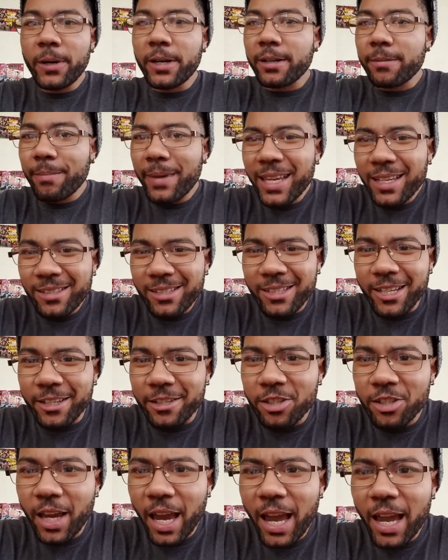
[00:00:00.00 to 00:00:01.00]
Minx to
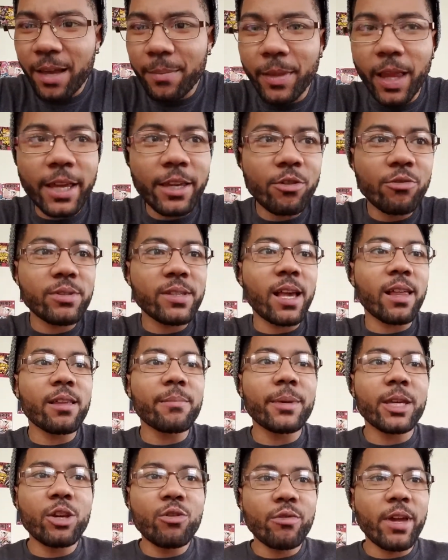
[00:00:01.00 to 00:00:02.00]
shame. Like, you telling
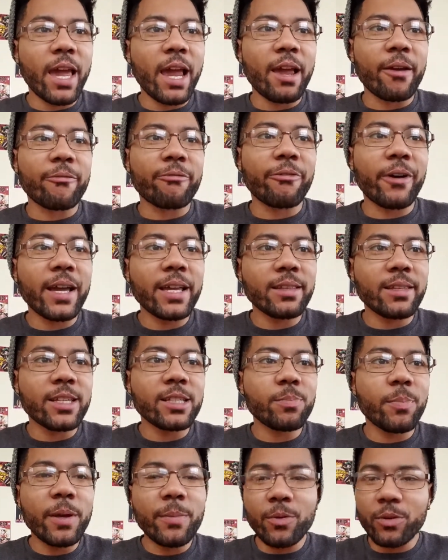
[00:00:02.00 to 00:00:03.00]
me you can't fight these
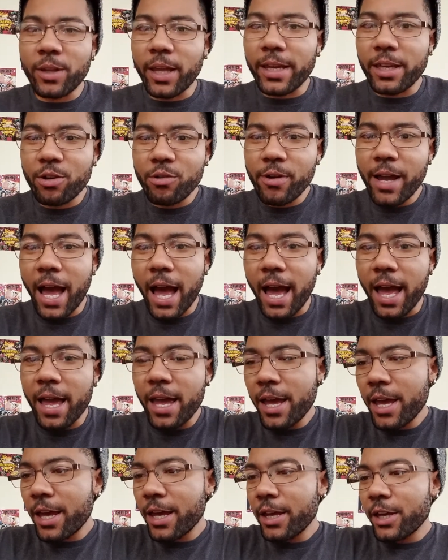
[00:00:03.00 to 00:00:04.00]
people? Like, you
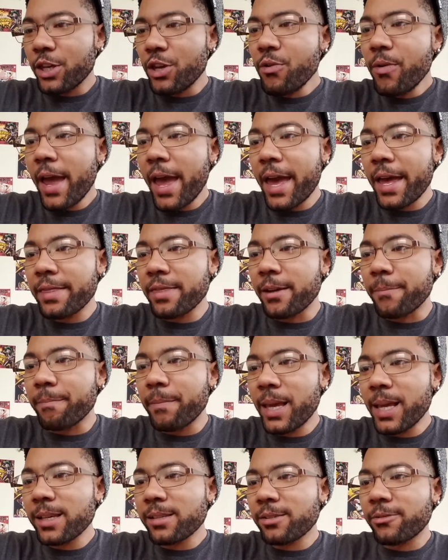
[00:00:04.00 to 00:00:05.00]
had the
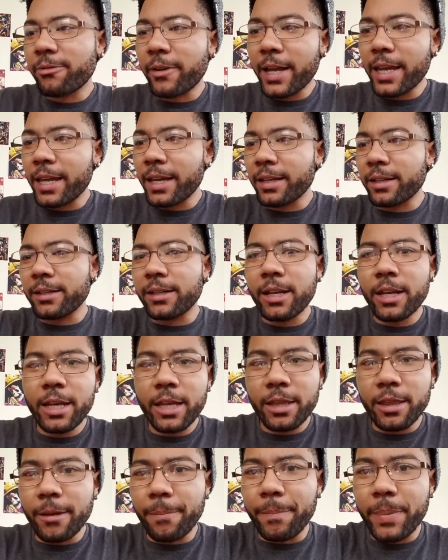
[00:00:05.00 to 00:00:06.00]
Minx fighting
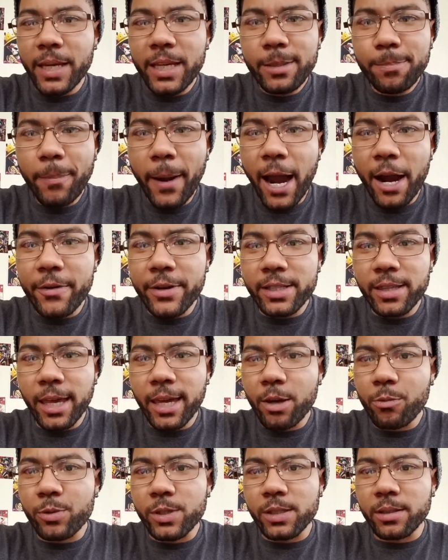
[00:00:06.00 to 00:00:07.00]
the Beast Pirates like
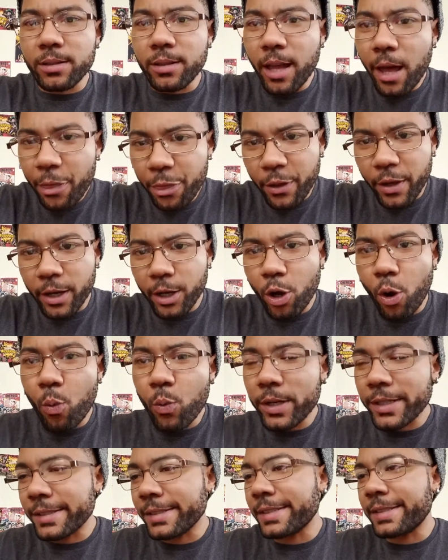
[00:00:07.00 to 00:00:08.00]
it was nothing,
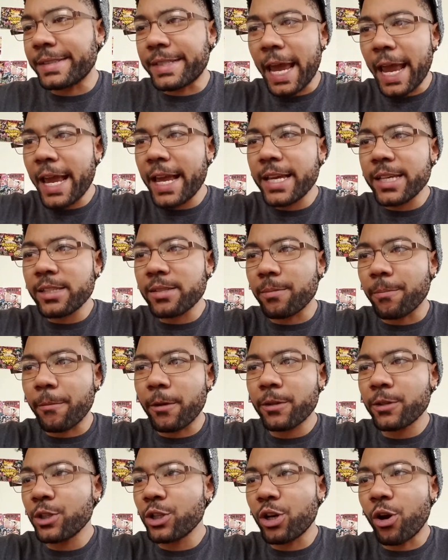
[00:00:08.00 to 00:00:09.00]
going days,
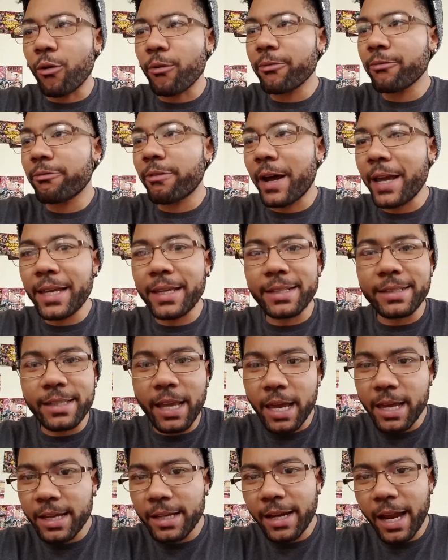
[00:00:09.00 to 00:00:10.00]
fighting,
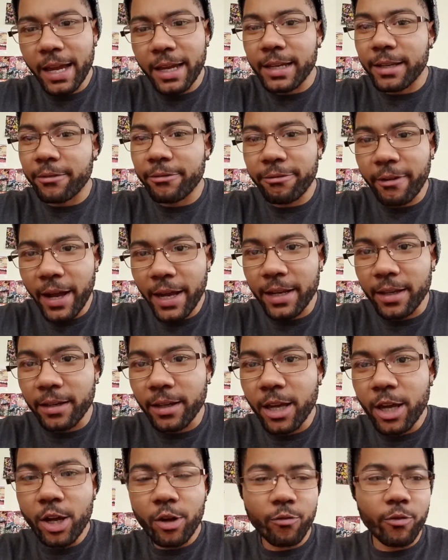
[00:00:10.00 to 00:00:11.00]
day and night, fighting,
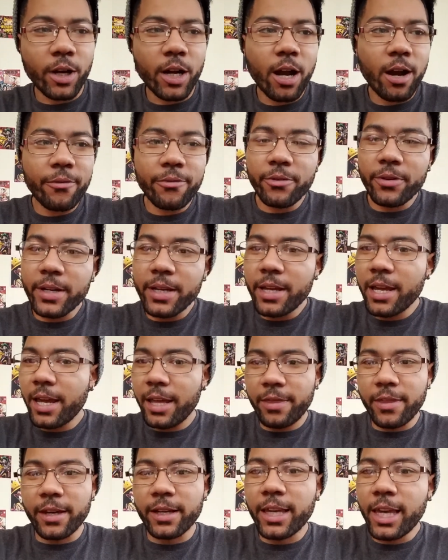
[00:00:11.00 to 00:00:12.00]
recovery,
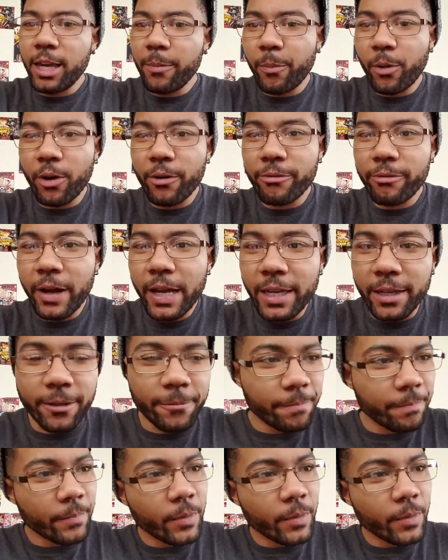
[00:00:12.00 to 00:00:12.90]
then keep on fighting.